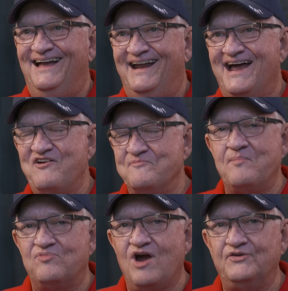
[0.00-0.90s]
And I
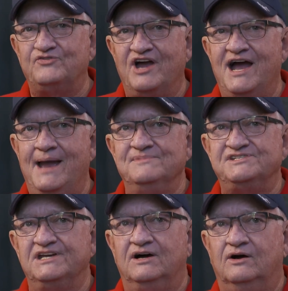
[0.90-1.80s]
remember other
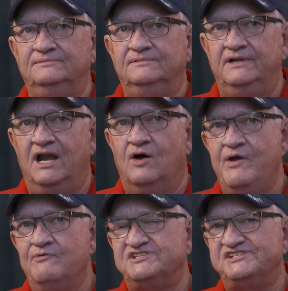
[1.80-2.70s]
times,
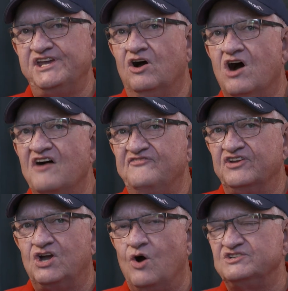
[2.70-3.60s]
we would sail off
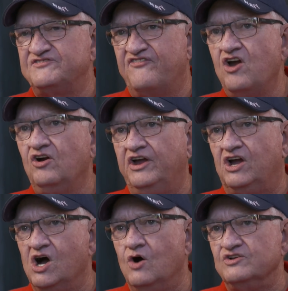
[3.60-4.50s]
the coast fairly
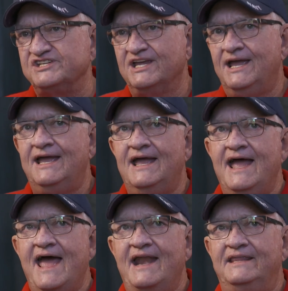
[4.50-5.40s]
close,
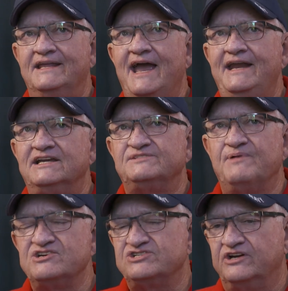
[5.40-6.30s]
and at night
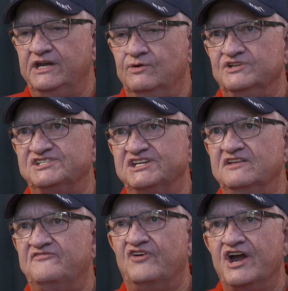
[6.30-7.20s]
especially, you would see
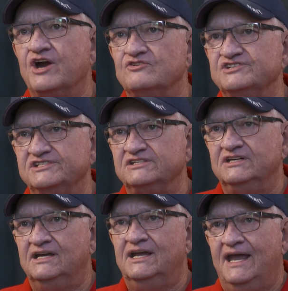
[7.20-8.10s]
the flares,
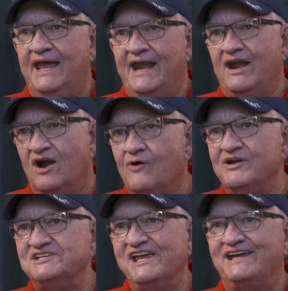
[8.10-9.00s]
and I'd
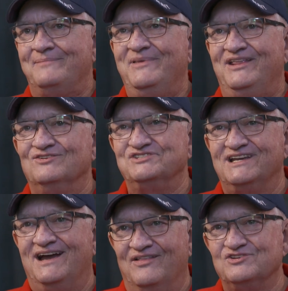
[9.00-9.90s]
always think,
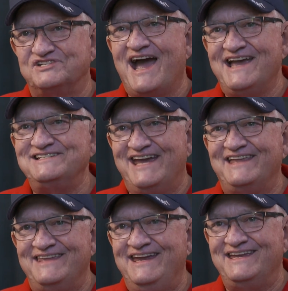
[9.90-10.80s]
are those guys
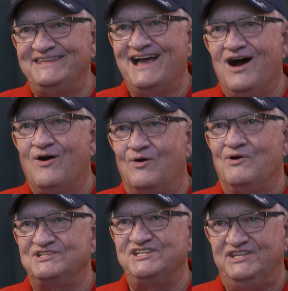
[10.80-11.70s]
getting hit now, or
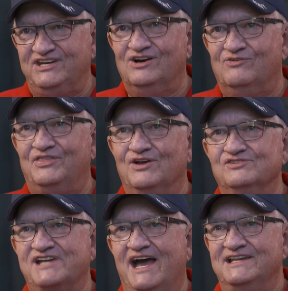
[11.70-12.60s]
what's the deal with
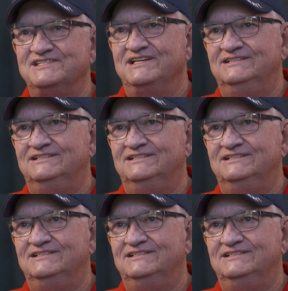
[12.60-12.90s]
those guys?